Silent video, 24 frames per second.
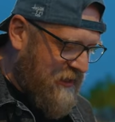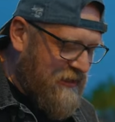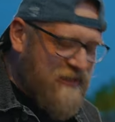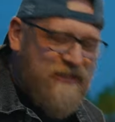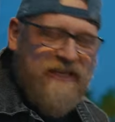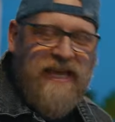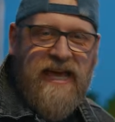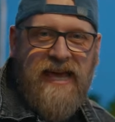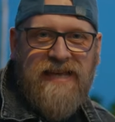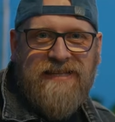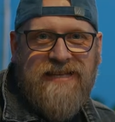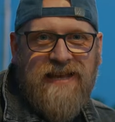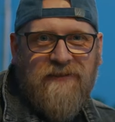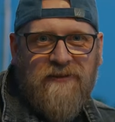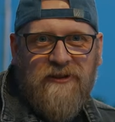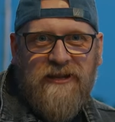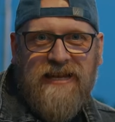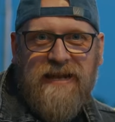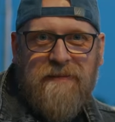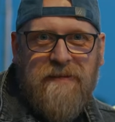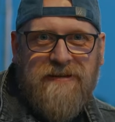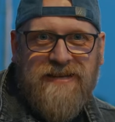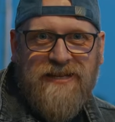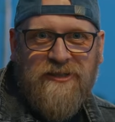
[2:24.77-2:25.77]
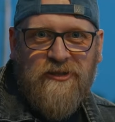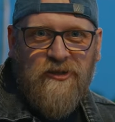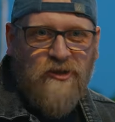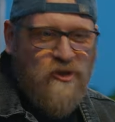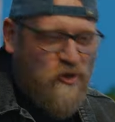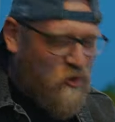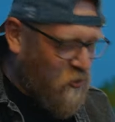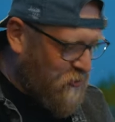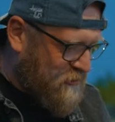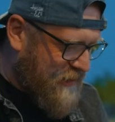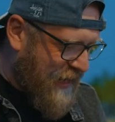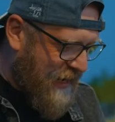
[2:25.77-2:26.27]
In this case, I've got a camera set to
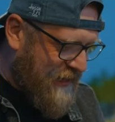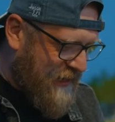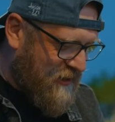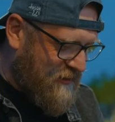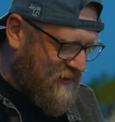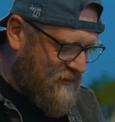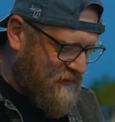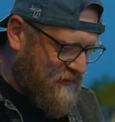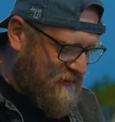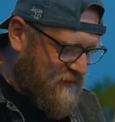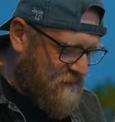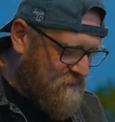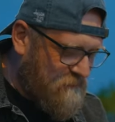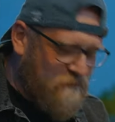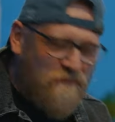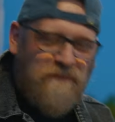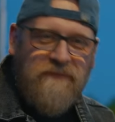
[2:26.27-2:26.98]
2 seconds,